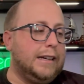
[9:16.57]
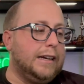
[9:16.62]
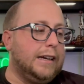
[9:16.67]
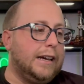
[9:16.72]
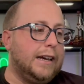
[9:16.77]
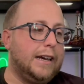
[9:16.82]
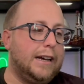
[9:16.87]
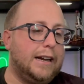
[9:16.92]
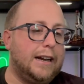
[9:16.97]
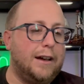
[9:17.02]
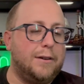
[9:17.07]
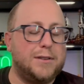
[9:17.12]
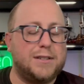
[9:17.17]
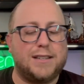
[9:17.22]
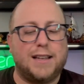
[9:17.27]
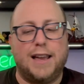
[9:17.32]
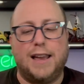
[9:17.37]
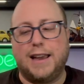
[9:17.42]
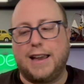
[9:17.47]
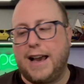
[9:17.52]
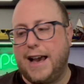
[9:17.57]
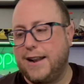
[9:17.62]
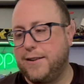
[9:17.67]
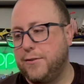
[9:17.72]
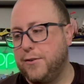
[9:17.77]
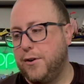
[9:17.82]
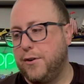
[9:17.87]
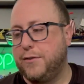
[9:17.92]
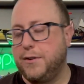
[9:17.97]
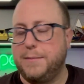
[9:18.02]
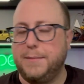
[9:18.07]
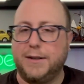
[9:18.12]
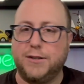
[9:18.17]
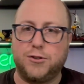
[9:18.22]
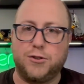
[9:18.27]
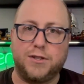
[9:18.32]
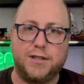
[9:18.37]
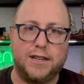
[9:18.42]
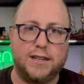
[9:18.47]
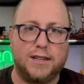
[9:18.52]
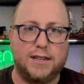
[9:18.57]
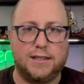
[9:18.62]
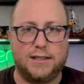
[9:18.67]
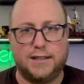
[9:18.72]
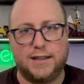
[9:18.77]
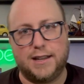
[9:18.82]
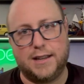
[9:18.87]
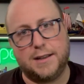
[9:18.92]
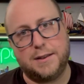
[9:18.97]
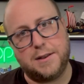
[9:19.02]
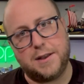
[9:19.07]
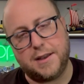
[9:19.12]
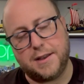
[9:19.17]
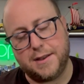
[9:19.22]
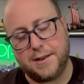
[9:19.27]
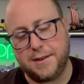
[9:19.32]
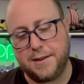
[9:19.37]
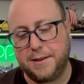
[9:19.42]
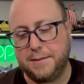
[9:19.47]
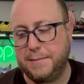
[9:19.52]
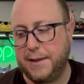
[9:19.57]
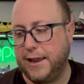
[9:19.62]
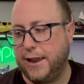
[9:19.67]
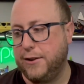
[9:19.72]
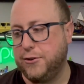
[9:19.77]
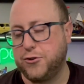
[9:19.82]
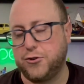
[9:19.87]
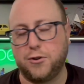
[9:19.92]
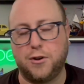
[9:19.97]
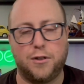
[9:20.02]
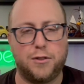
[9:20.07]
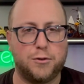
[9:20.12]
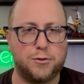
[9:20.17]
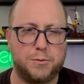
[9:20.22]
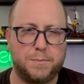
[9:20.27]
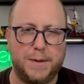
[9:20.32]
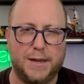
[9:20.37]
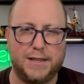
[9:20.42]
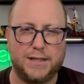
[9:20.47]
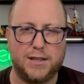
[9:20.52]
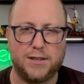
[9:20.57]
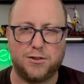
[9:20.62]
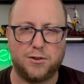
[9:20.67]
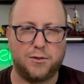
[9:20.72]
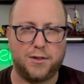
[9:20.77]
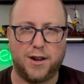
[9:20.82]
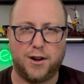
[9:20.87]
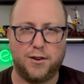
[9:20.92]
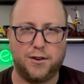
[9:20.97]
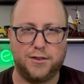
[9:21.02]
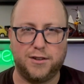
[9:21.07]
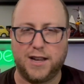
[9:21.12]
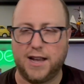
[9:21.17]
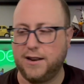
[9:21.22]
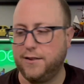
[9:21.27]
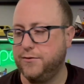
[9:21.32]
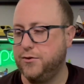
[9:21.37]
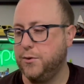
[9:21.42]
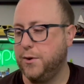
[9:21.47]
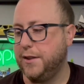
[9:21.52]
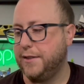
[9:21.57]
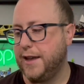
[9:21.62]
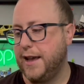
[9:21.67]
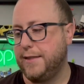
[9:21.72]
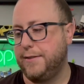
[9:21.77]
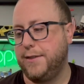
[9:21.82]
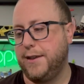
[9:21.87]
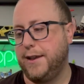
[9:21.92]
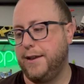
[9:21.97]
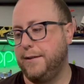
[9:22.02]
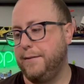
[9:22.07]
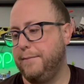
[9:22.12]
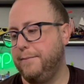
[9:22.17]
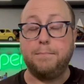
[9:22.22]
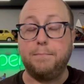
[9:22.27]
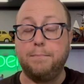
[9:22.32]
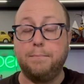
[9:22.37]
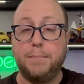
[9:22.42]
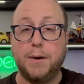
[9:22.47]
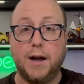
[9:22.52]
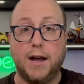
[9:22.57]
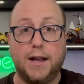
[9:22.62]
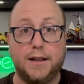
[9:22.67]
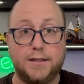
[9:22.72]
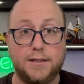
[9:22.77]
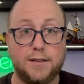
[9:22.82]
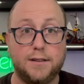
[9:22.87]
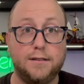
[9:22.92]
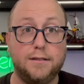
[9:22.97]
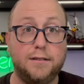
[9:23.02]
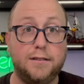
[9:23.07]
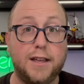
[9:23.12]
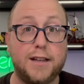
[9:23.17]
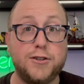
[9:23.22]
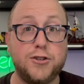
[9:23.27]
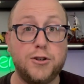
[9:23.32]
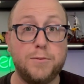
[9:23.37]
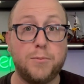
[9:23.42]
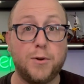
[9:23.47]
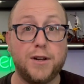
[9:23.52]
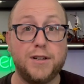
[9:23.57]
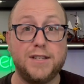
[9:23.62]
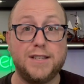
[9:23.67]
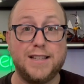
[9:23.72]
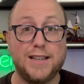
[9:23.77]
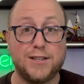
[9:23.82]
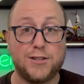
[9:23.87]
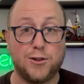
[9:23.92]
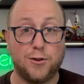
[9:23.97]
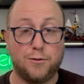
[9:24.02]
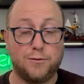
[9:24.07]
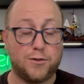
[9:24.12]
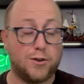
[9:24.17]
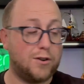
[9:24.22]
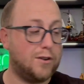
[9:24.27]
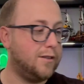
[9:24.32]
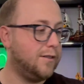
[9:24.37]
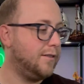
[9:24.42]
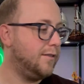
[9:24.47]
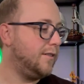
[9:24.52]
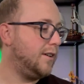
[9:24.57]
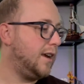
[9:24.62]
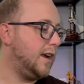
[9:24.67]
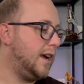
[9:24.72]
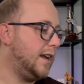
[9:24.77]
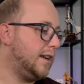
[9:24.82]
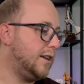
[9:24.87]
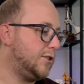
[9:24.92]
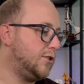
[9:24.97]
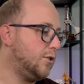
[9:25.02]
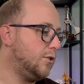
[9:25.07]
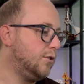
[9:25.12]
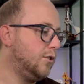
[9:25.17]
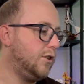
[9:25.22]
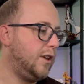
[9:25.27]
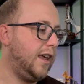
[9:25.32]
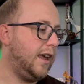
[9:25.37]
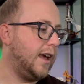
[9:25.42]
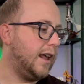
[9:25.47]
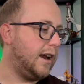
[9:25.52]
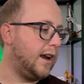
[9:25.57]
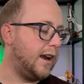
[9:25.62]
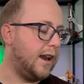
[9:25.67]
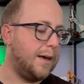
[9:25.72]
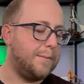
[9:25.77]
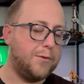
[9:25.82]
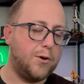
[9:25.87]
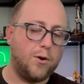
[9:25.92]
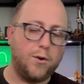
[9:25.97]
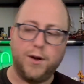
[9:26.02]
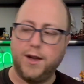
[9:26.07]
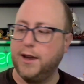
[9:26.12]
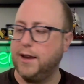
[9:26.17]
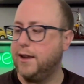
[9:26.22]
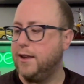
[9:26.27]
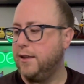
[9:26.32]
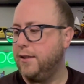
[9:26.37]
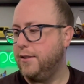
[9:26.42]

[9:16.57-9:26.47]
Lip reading: And I was like, I don't know if I'm interested in making sure all those pieces are there and kind of doing that thing. But then she brings this over, and I start looking at it, and I'm going,